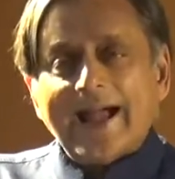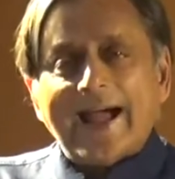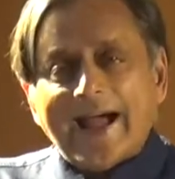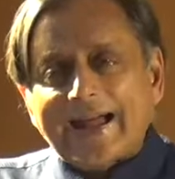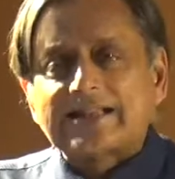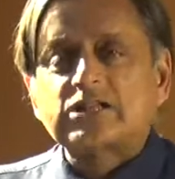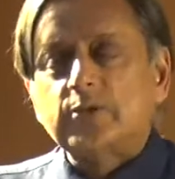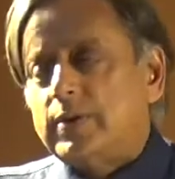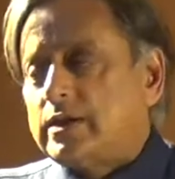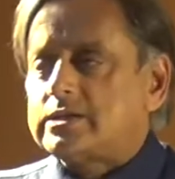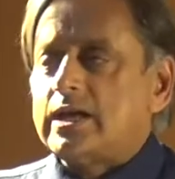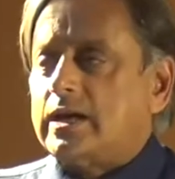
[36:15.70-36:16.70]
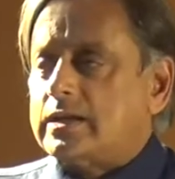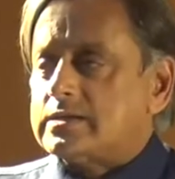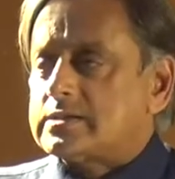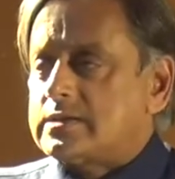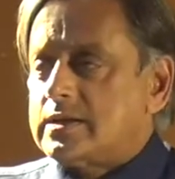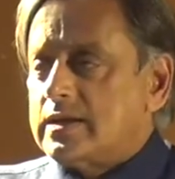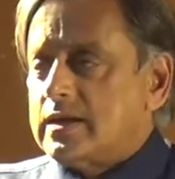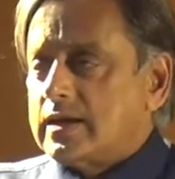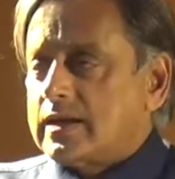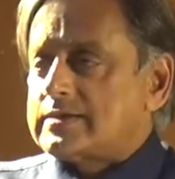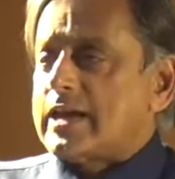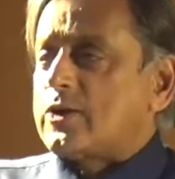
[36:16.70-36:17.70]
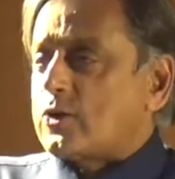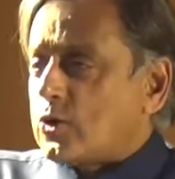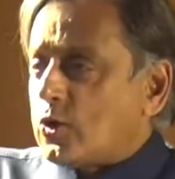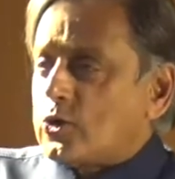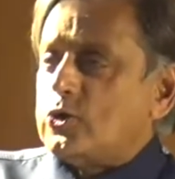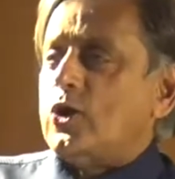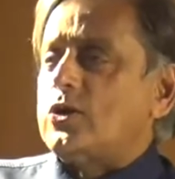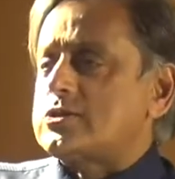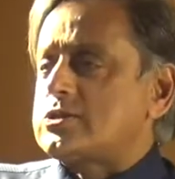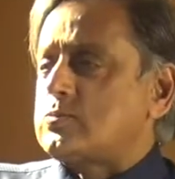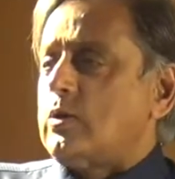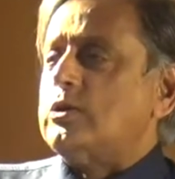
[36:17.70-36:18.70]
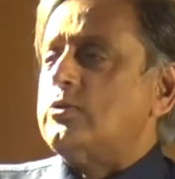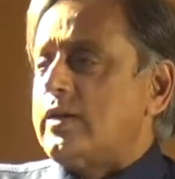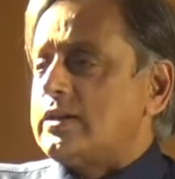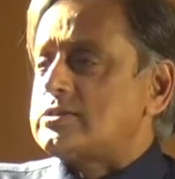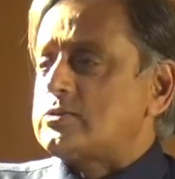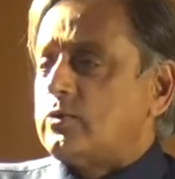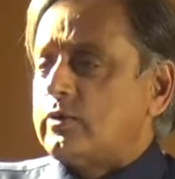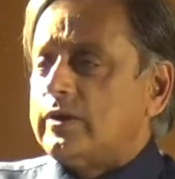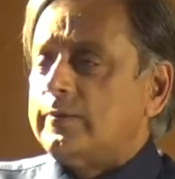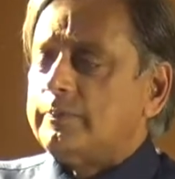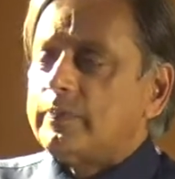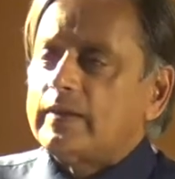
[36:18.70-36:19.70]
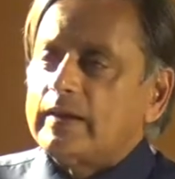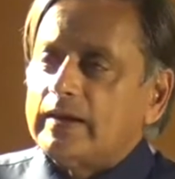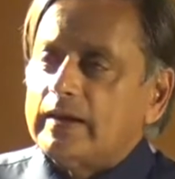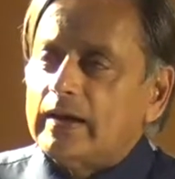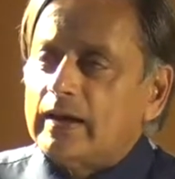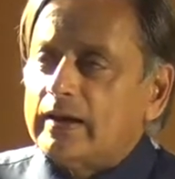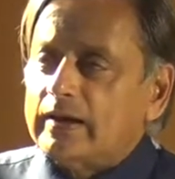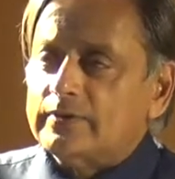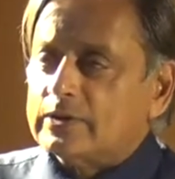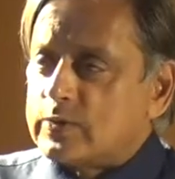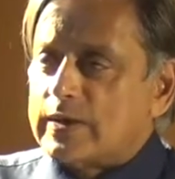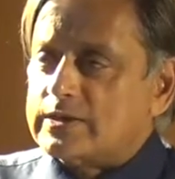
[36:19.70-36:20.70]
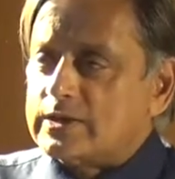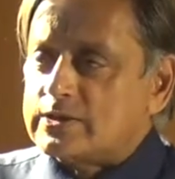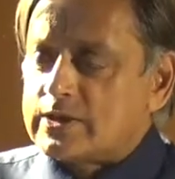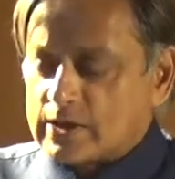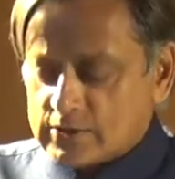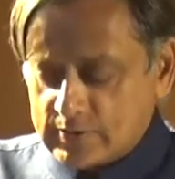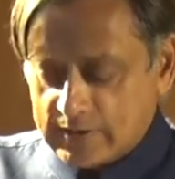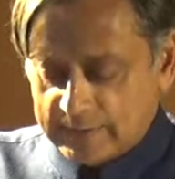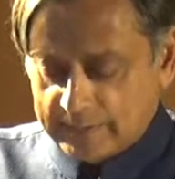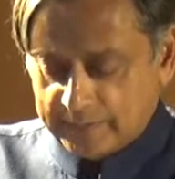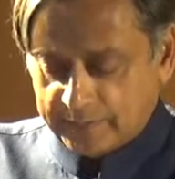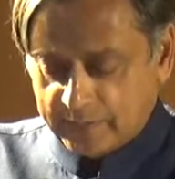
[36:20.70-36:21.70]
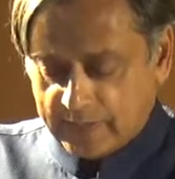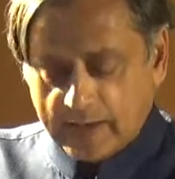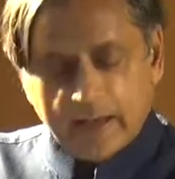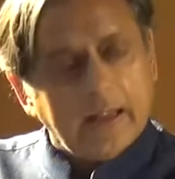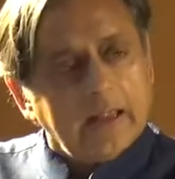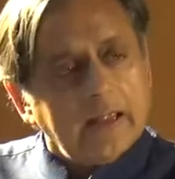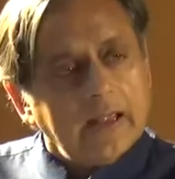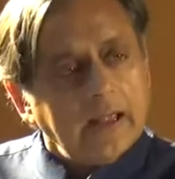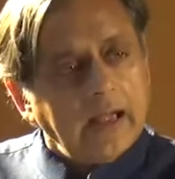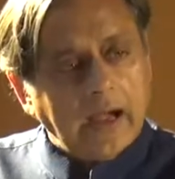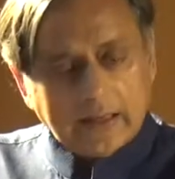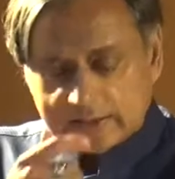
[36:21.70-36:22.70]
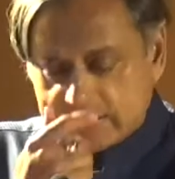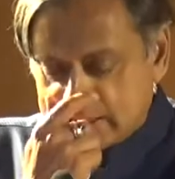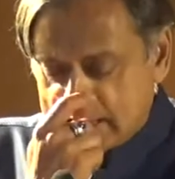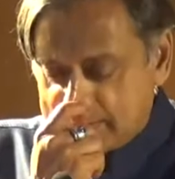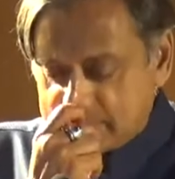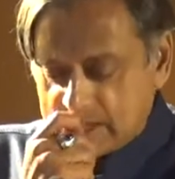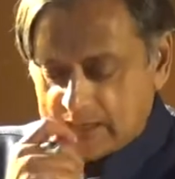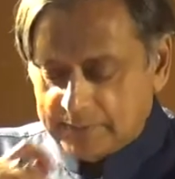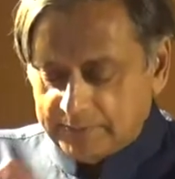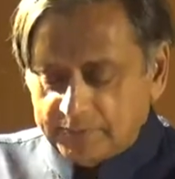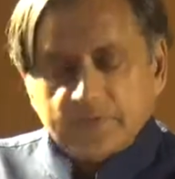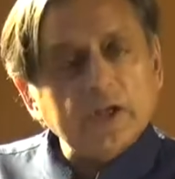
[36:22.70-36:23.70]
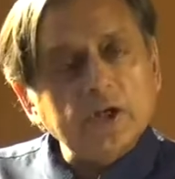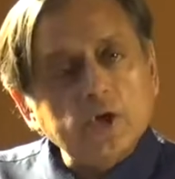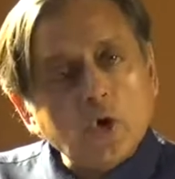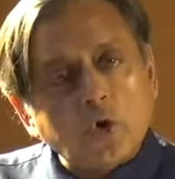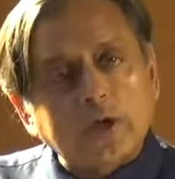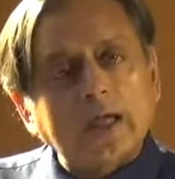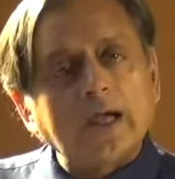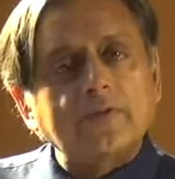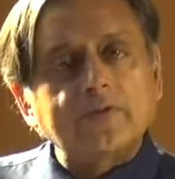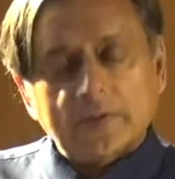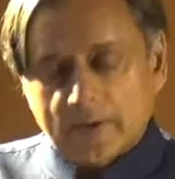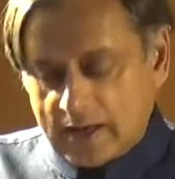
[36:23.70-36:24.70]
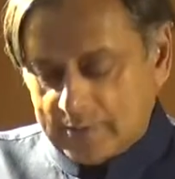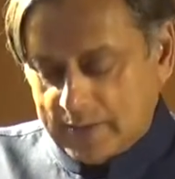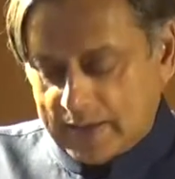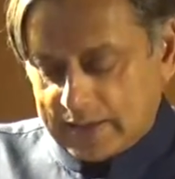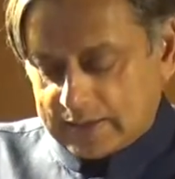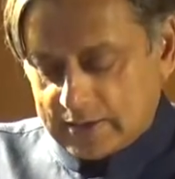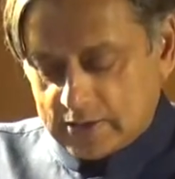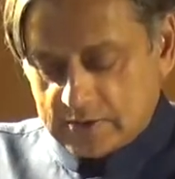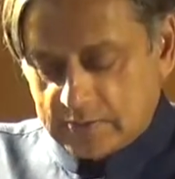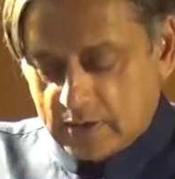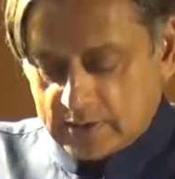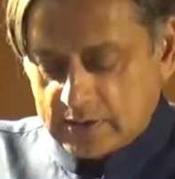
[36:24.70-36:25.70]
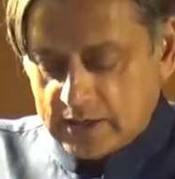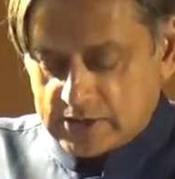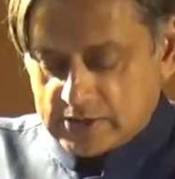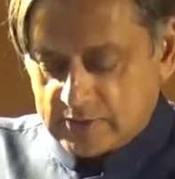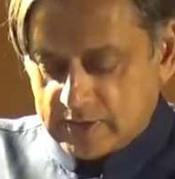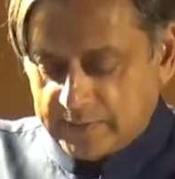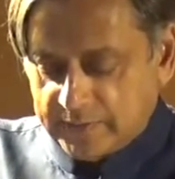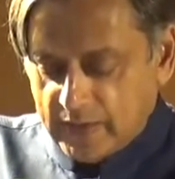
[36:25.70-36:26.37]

had to be changed, because I could not swallow that story in the 20th century. At the same time, the yoking of the Mahabharata to modern history